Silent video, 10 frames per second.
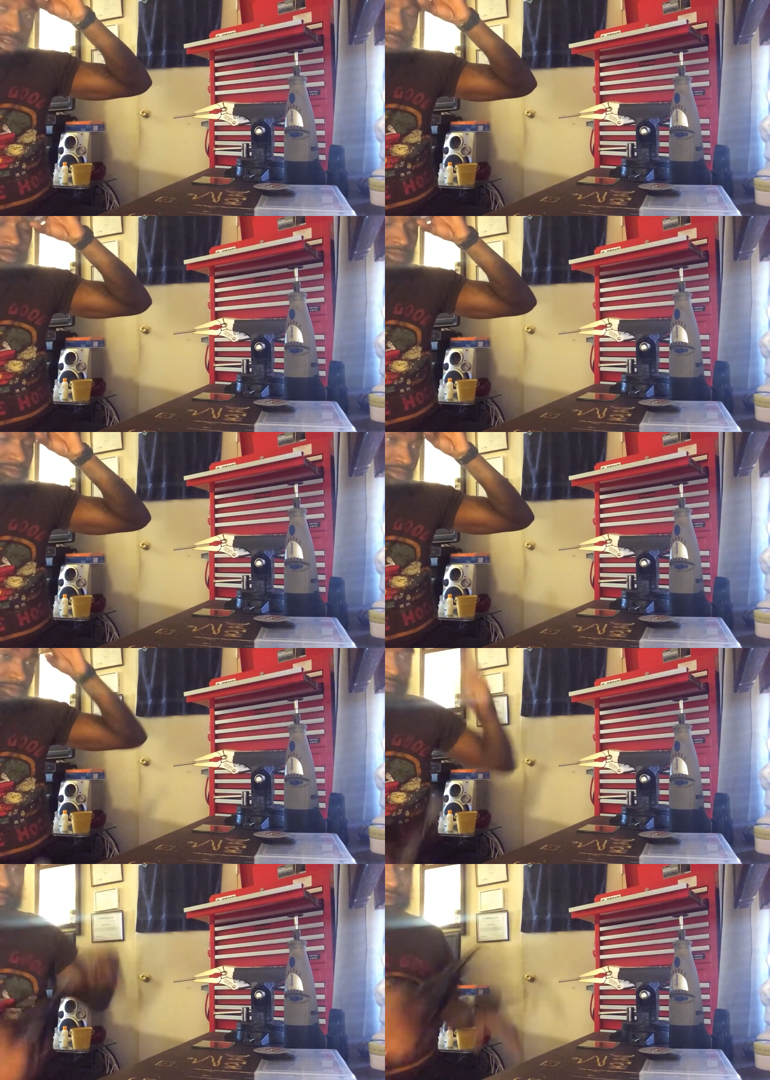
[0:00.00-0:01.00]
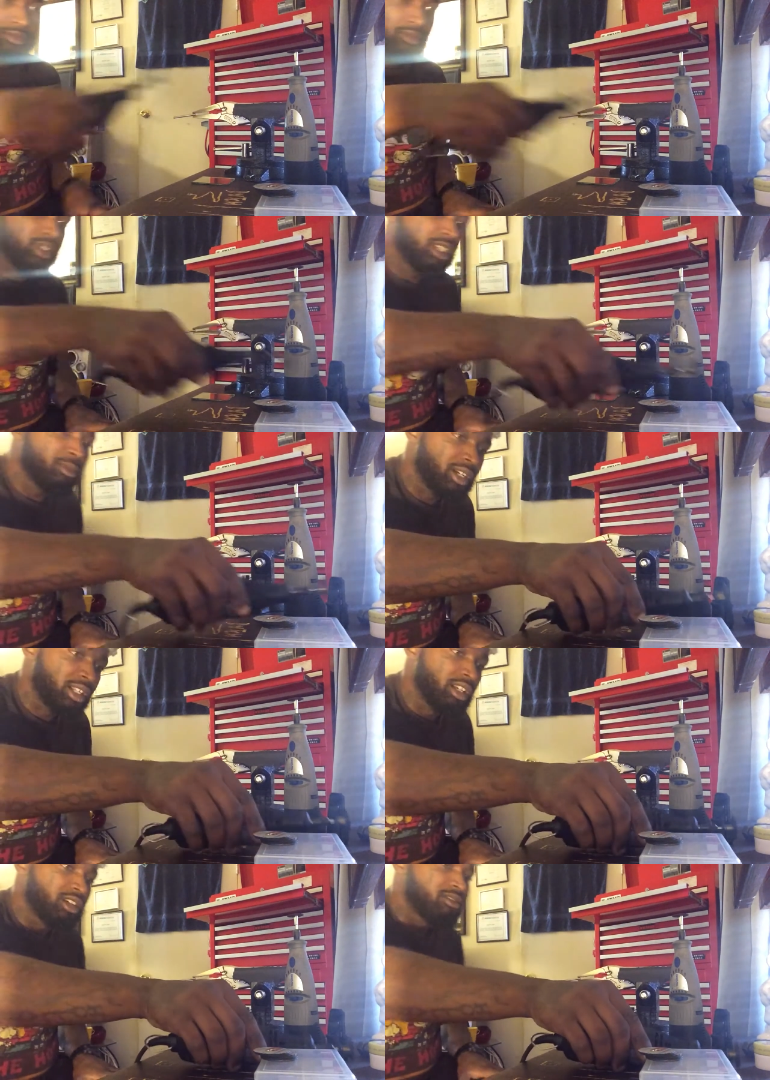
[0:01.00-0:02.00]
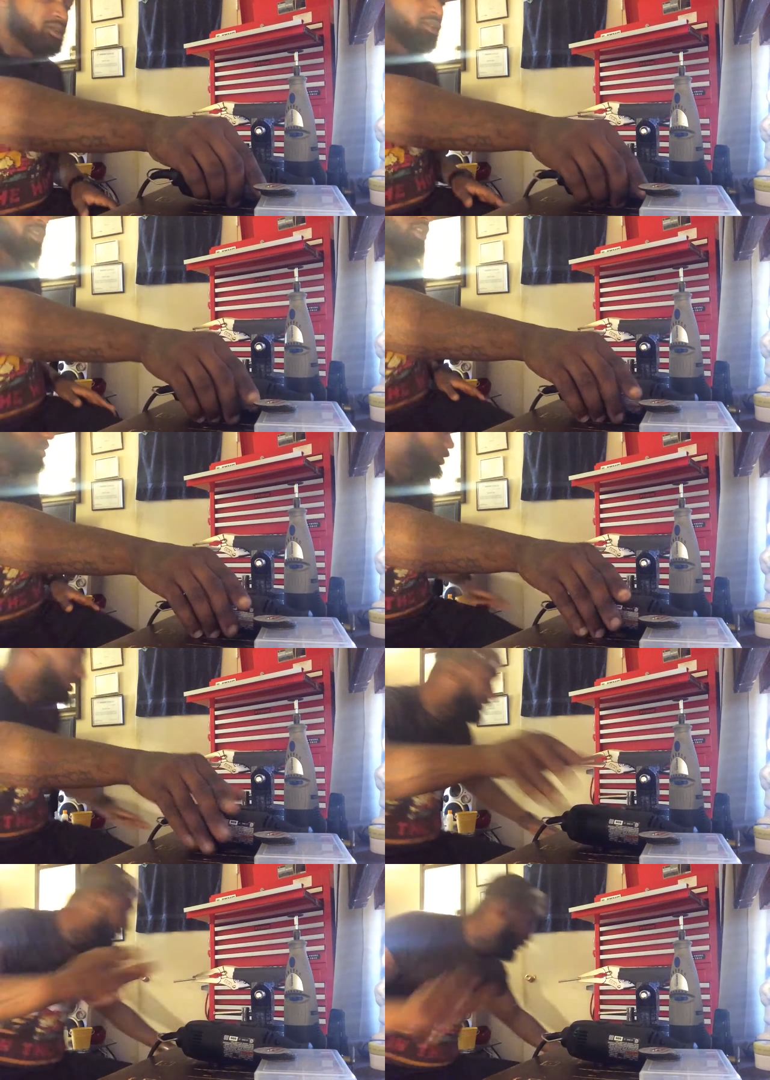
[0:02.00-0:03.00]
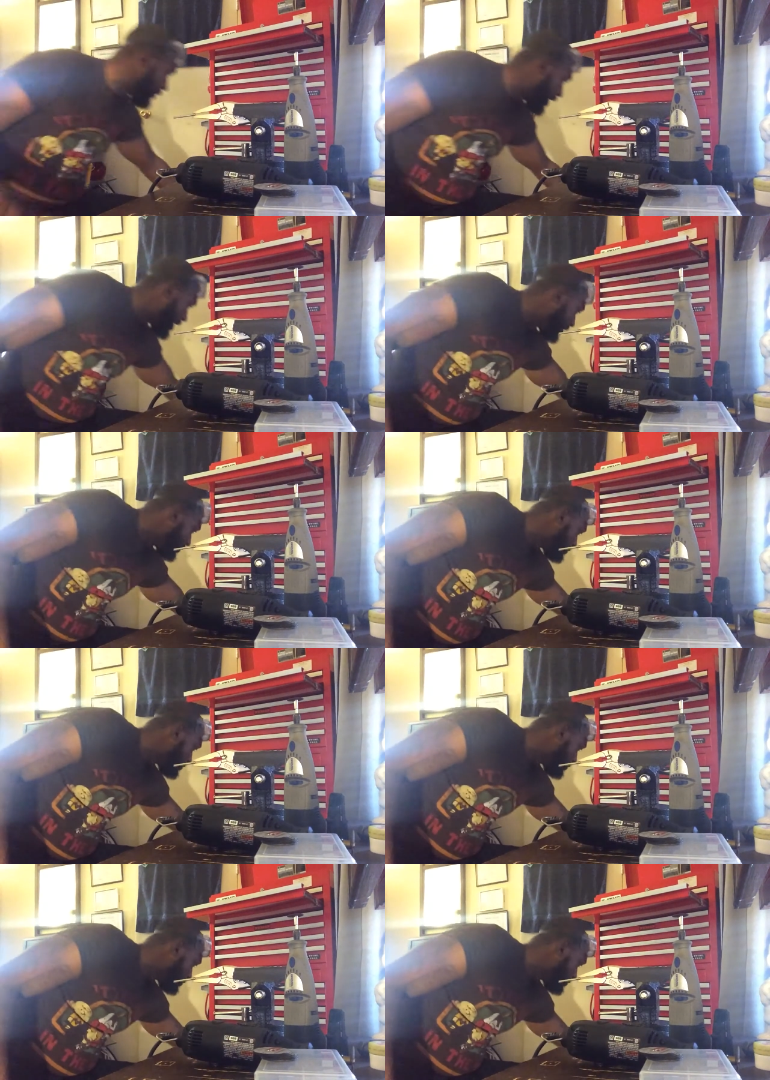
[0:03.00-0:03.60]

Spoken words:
(no speaker visible)